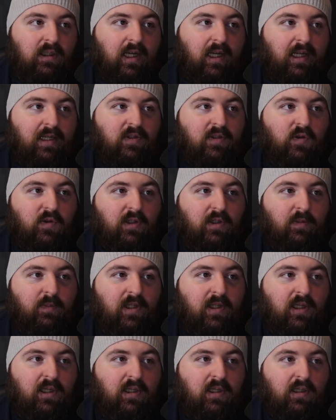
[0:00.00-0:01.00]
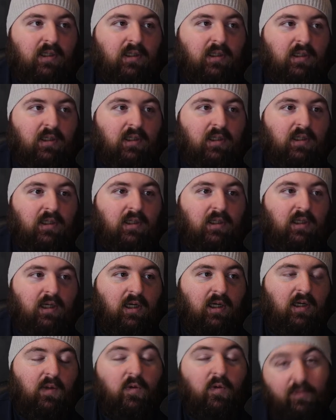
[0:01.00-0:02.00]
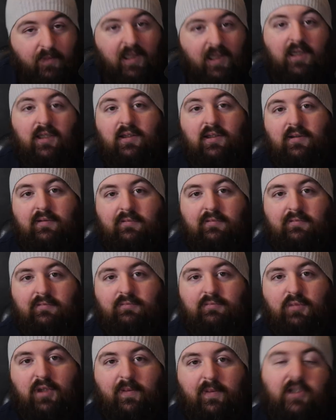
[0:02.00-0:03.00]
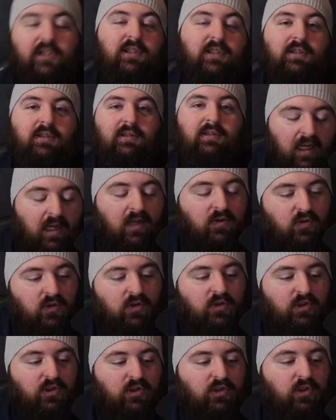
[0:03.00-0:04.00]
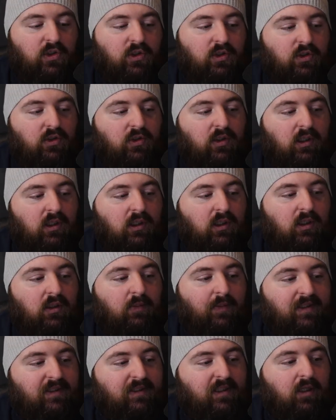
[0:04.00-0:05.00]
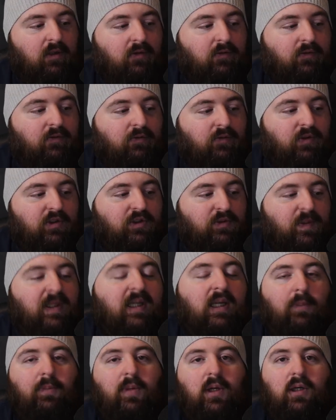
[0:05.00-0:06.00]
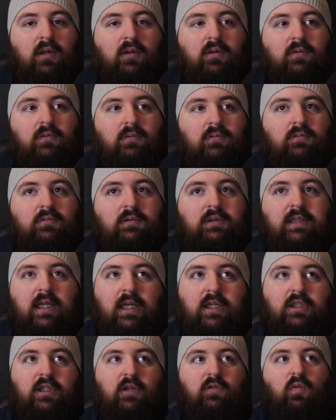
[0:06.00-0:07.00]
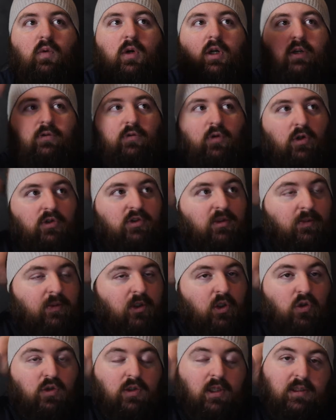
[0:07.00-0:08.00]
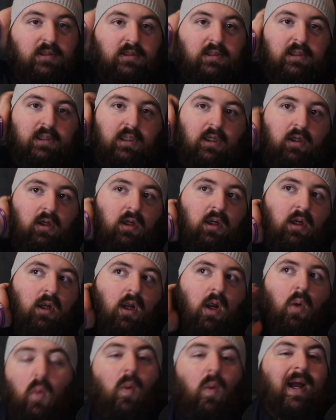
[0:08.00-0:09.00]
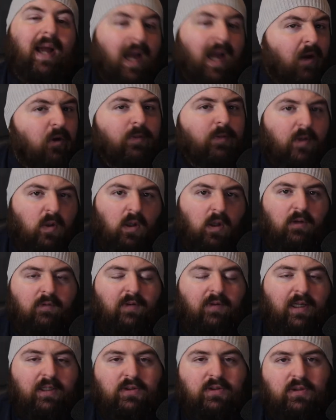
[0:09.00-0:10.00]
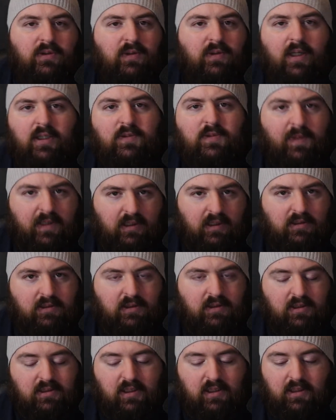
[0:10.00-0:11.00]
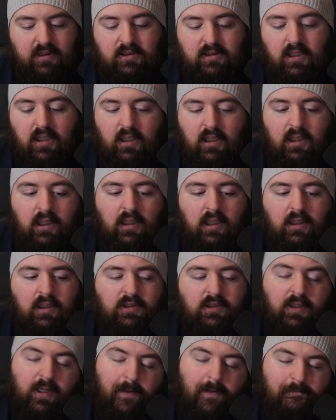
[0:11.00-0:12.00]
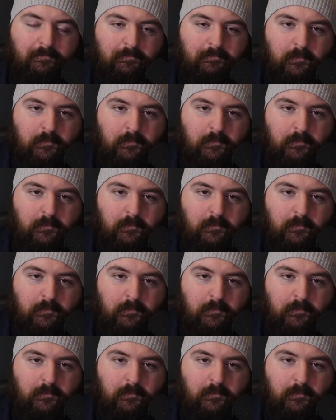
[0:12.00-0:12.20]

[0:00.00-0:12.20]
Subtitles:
is going to be with me, pretty much. Introduce you to myself to speak about night shift work if you're somebody who does it and why I would be qualified to speak on such things. So yeah,